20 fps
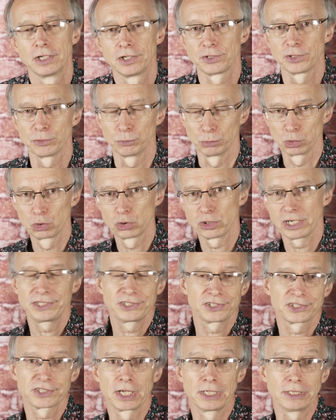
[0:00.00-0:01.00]
that will create
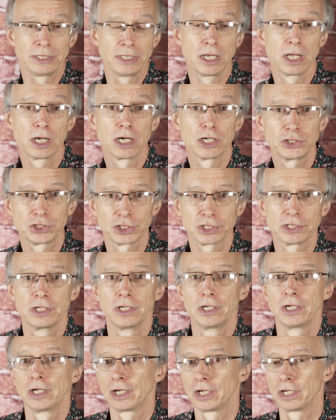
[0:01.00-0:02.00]
a slightly larger
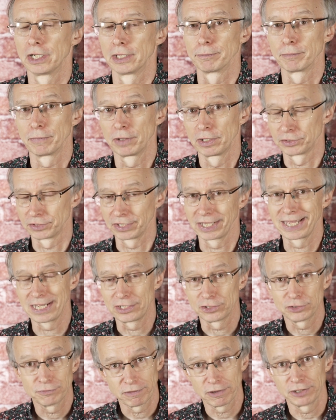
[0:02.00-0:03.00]
and
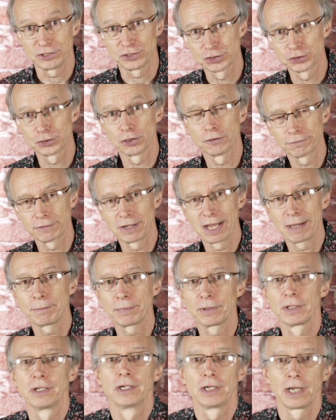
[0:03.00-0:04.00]
again very soft lamp,